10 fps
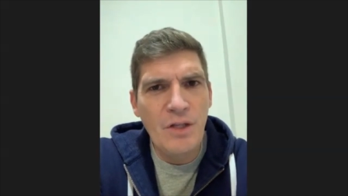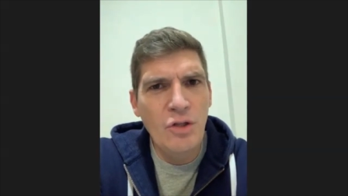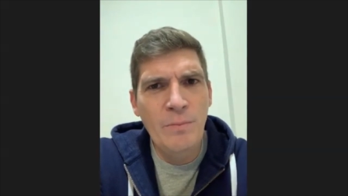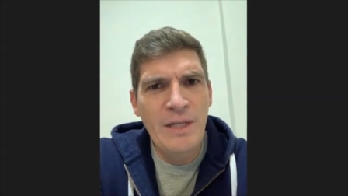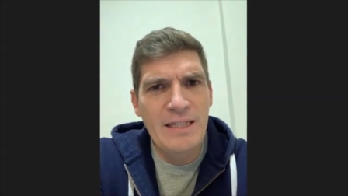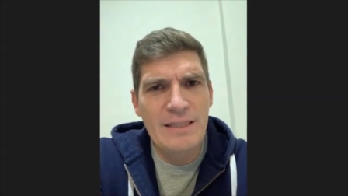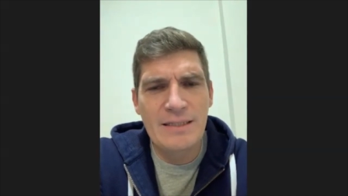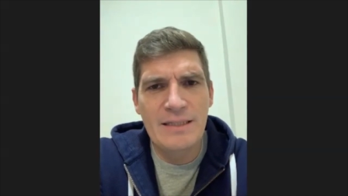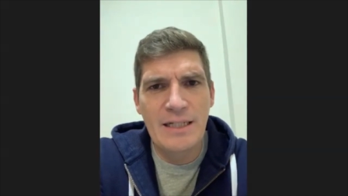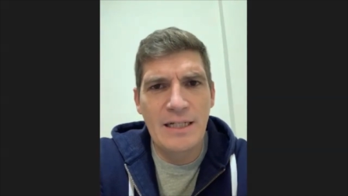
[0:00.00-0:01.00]
two
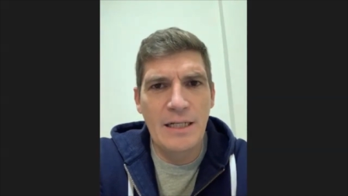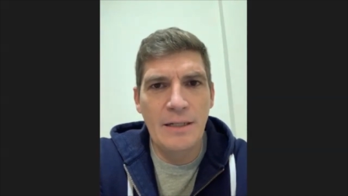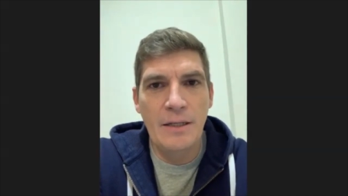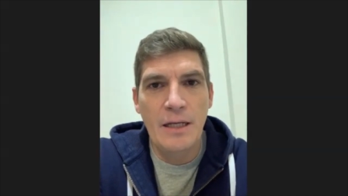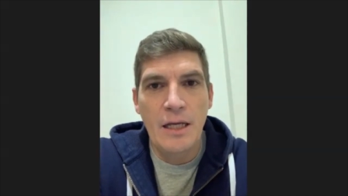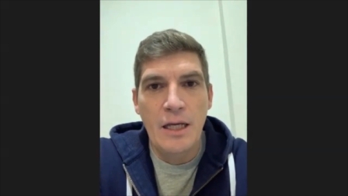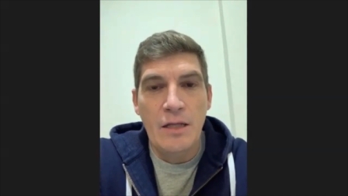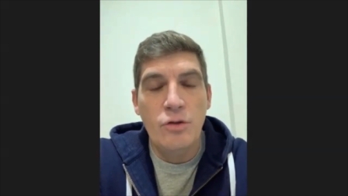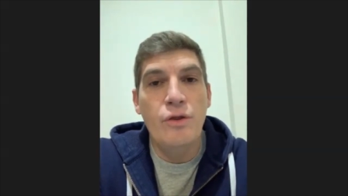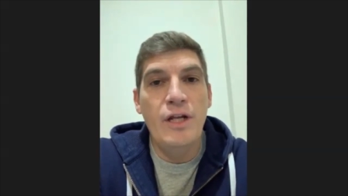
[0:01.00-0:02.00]
meters, uh,
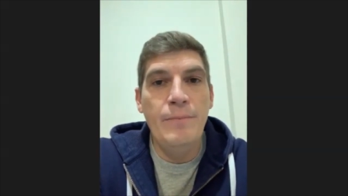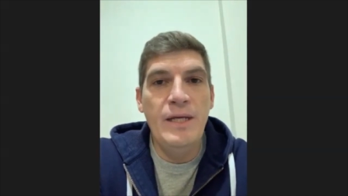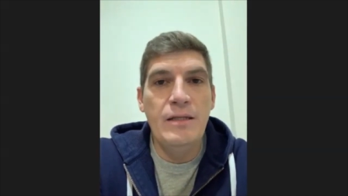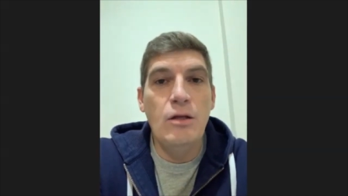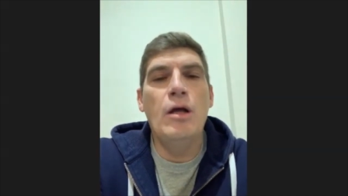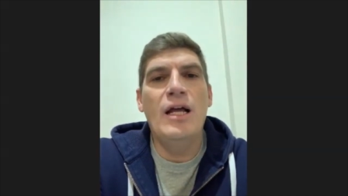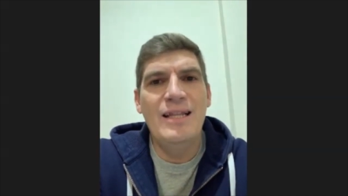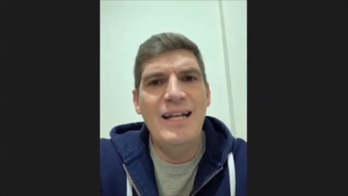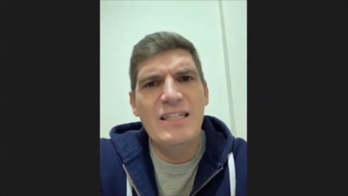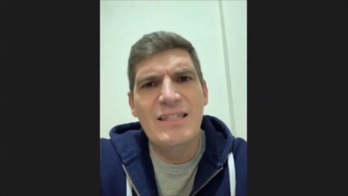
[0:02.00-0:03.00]
two three meters, uh,
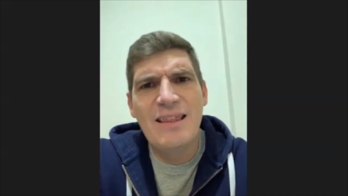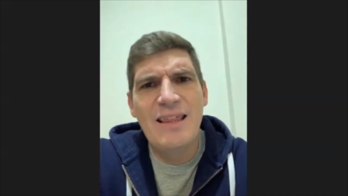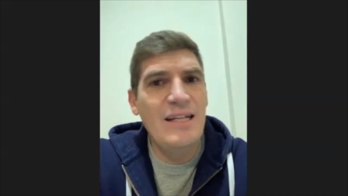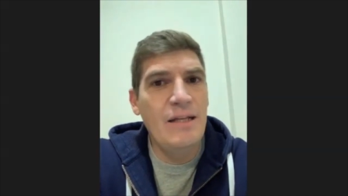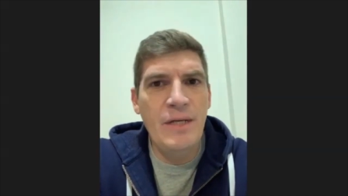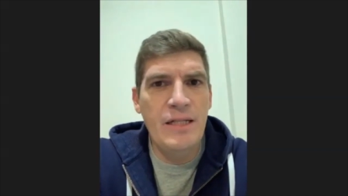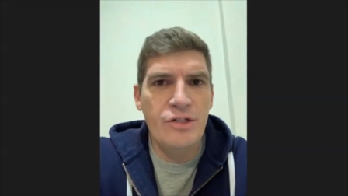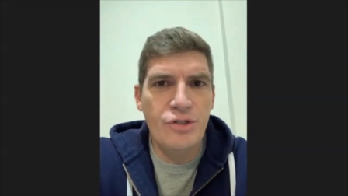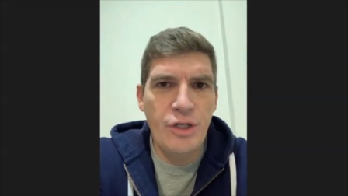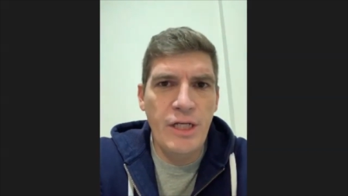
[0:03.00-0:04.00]
the last 30
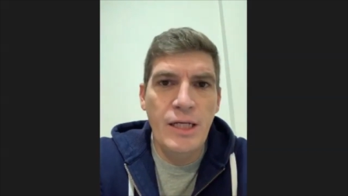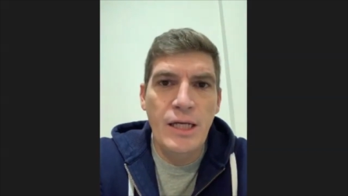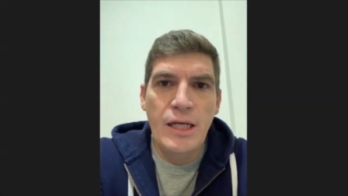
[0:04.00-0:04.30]
meters, sorry.